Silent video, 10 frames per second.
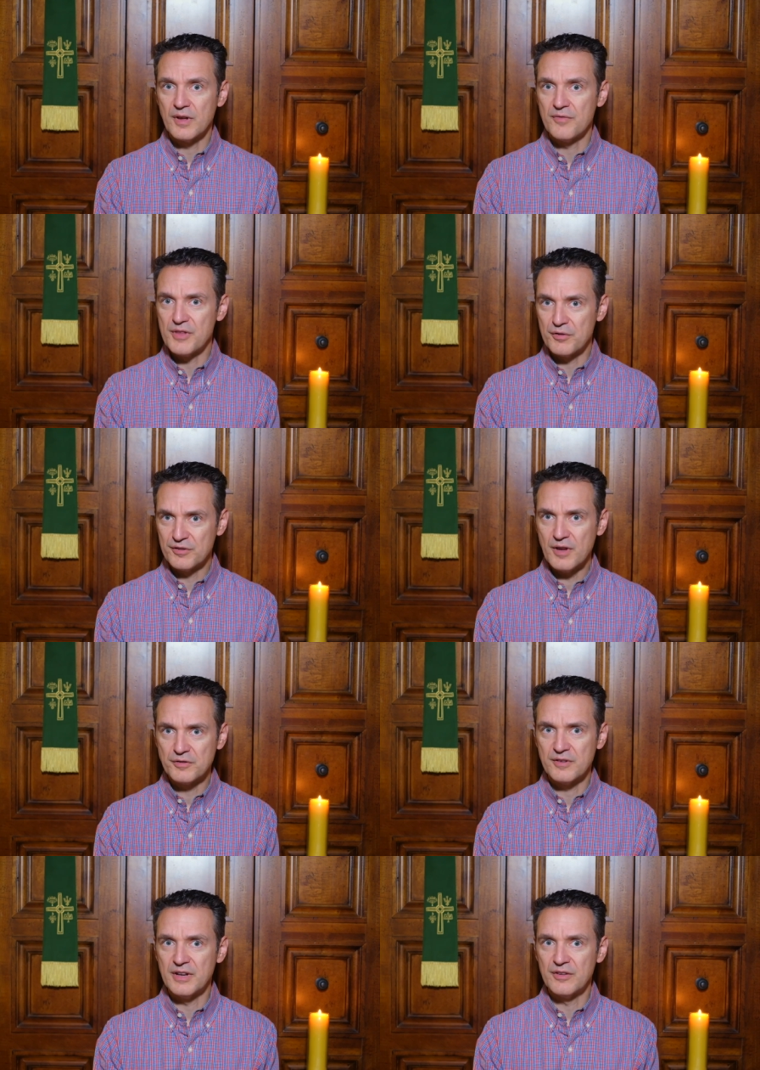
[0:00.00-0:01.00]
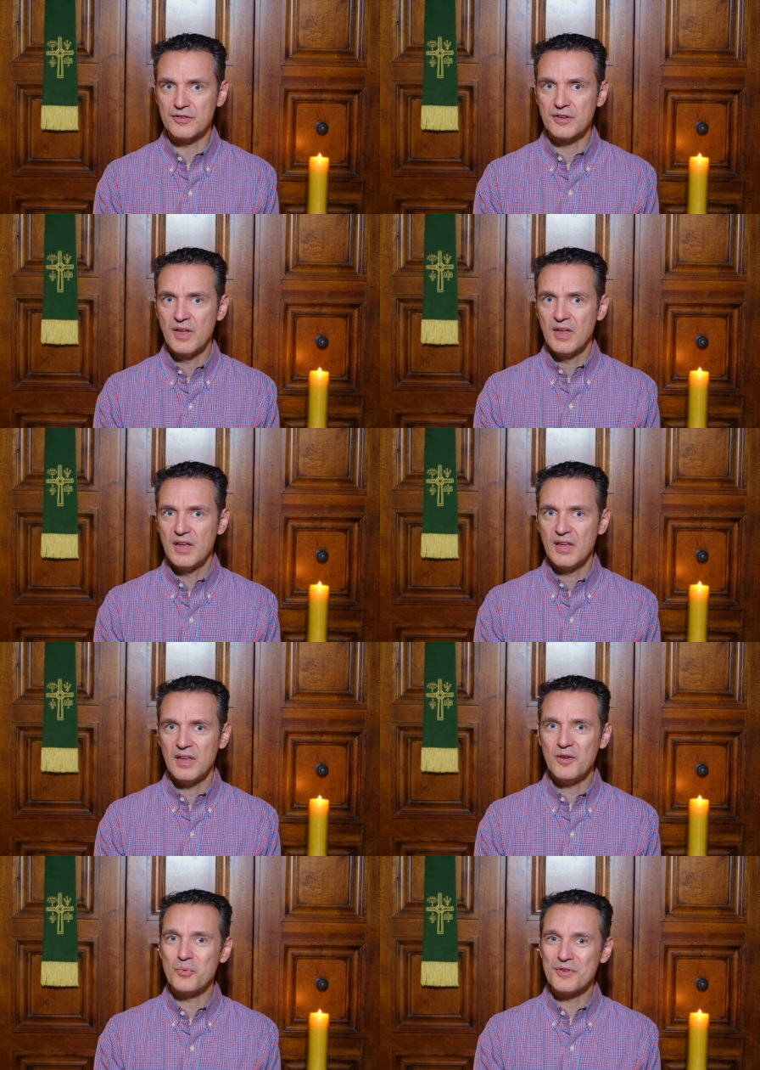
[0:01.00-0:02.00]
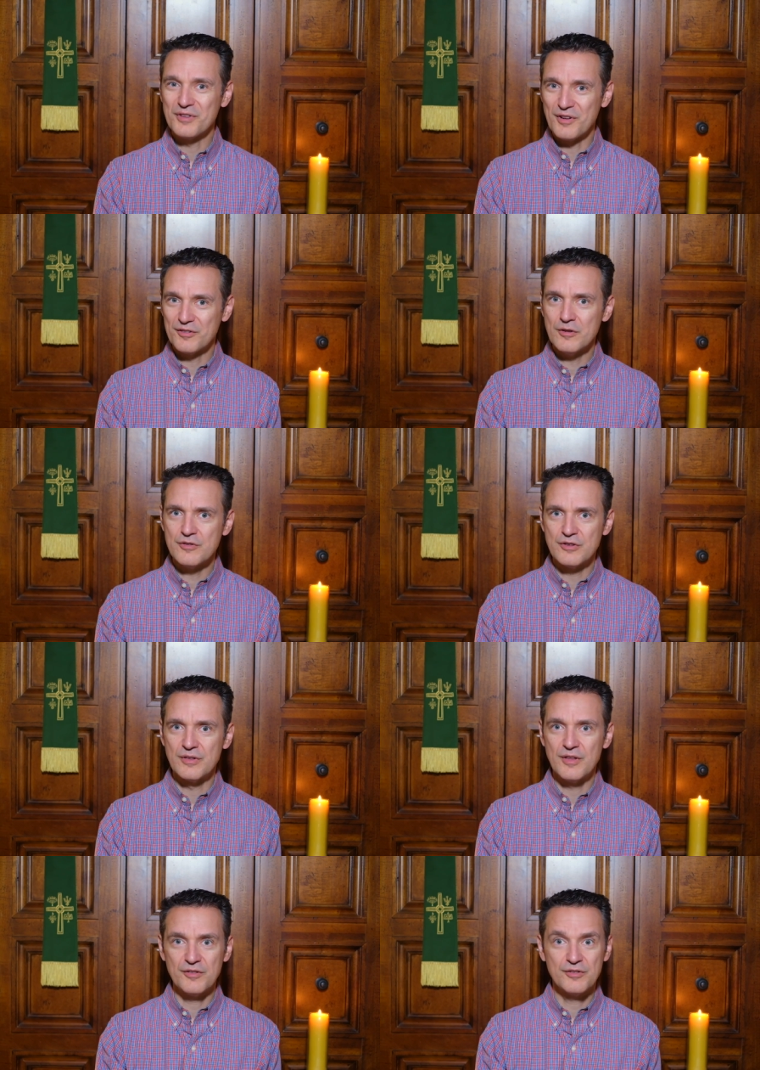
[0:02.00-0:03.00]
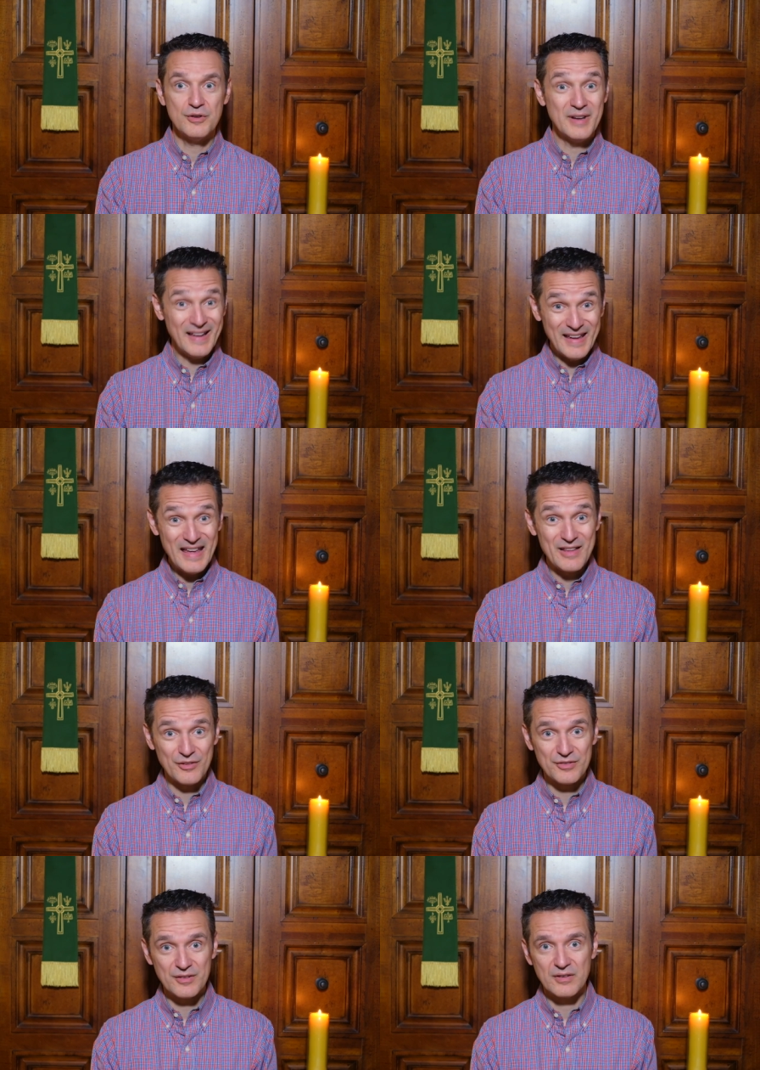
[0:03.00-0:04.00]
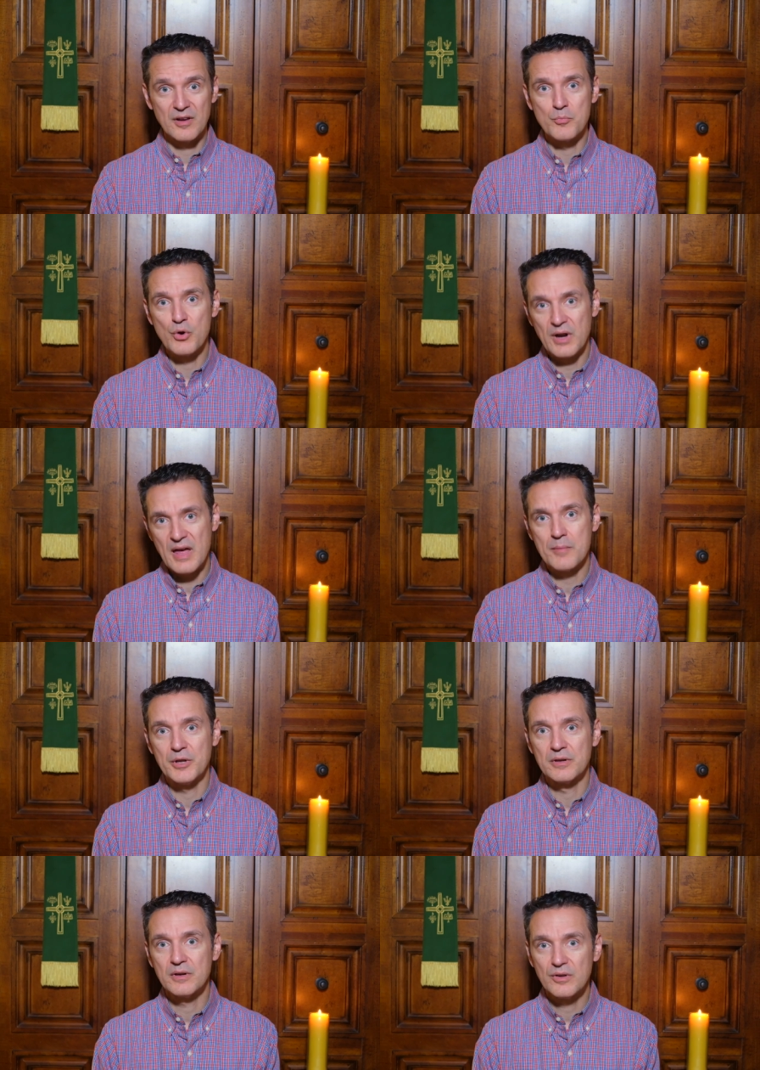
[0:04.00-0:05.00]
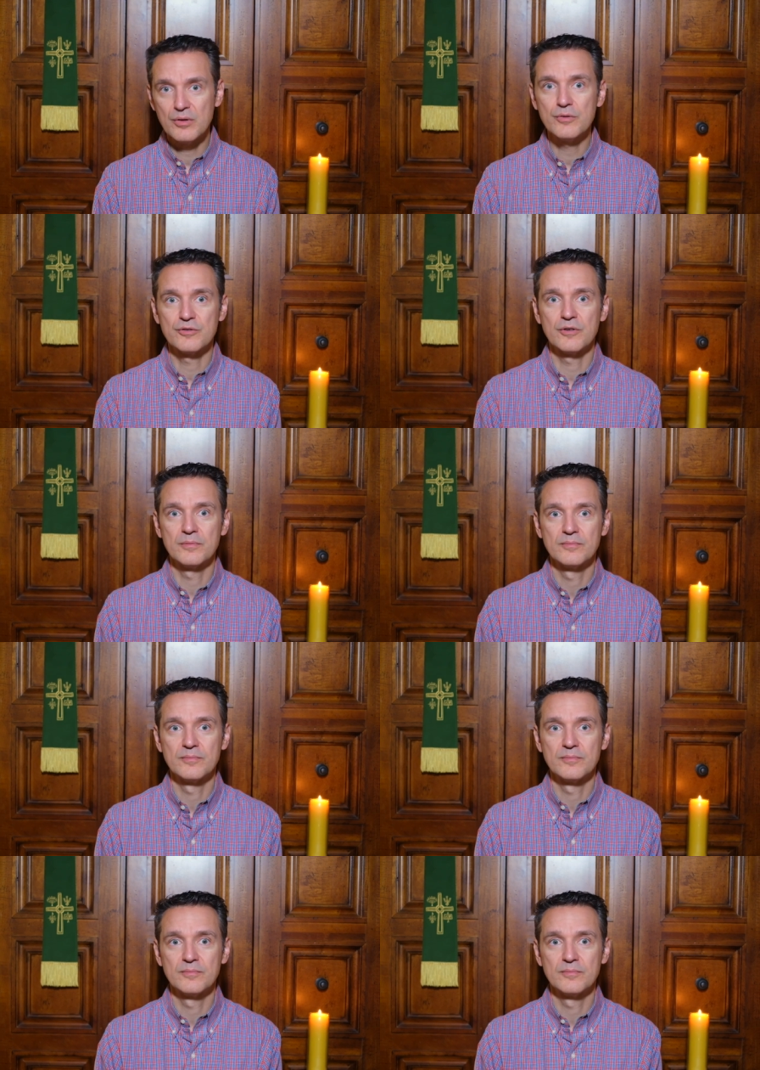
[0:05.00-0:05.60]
of their sustenance, it was an assertion that stood against a more common culture.